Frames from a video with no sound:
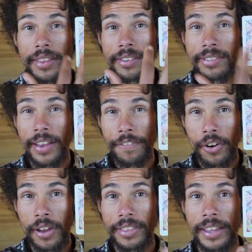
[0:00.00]
the
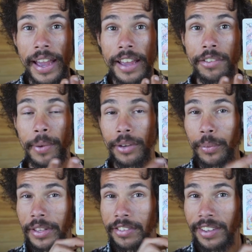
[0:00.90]
Sephirothic aspect
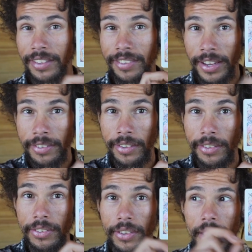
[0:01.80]
we could say is
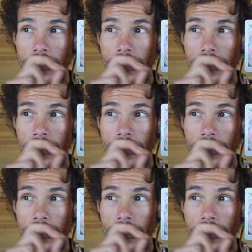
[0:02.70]
Isis.